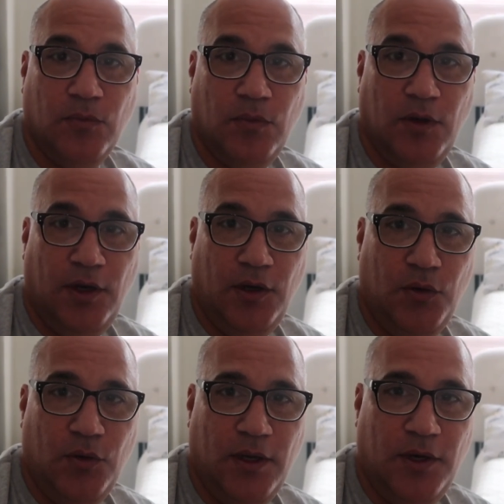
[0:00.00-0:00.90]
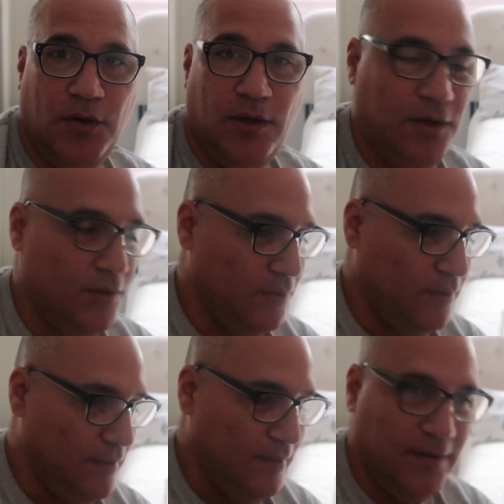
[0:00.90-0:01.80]
Hello.
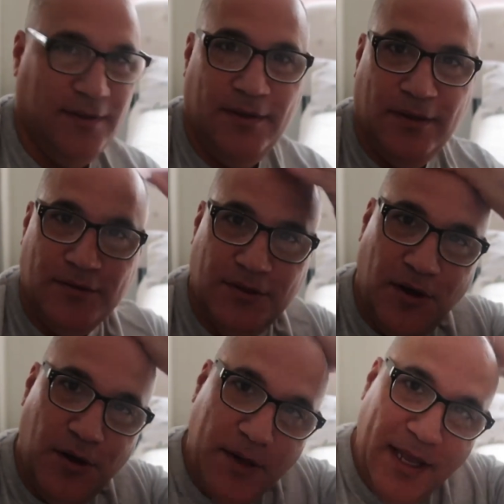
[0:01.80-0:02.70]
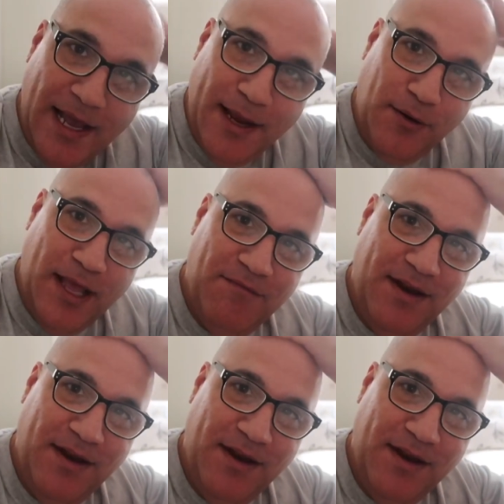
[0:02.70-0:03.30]
So yeah, I don't have any